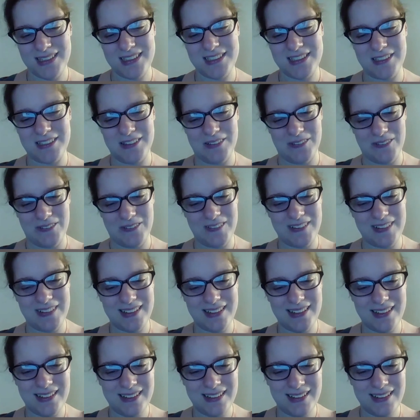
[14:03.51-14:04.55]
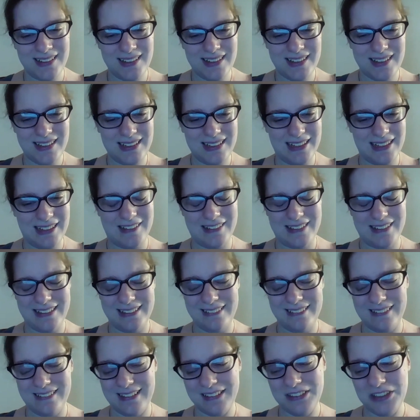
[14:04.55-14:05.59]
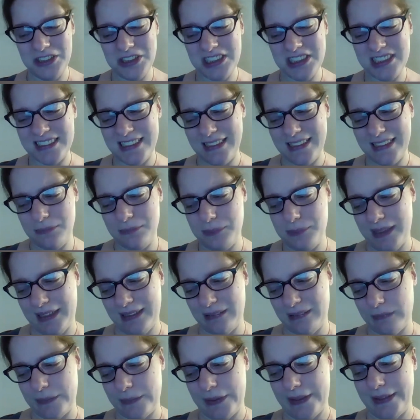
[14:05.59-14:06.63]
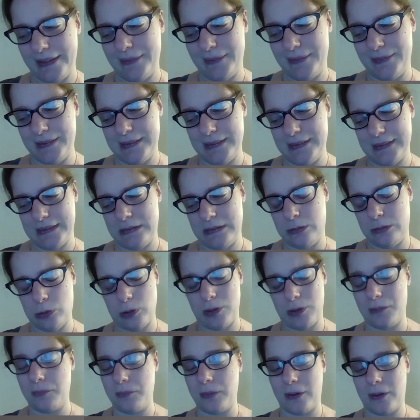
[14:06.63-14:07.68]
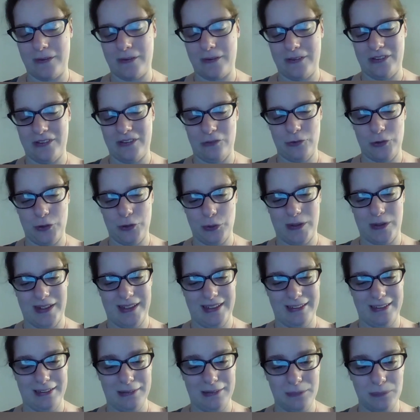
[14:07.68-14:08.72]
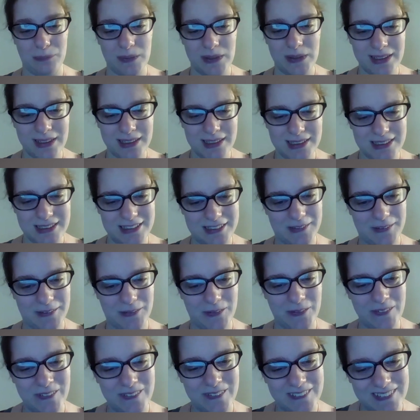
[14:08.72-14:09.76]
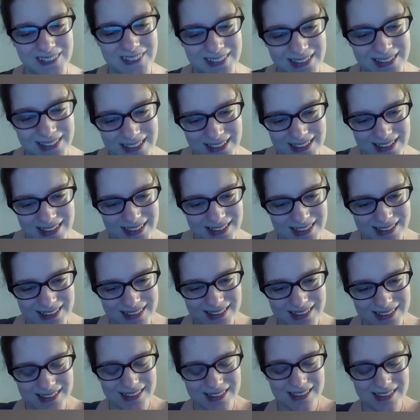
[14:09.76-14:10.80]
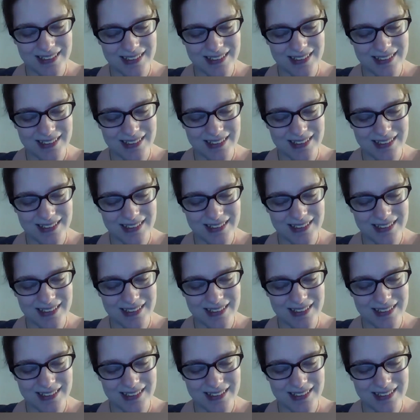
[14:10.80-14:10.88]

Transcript: so yeah, I, I just think being a writer is a core part of who I am. So uh,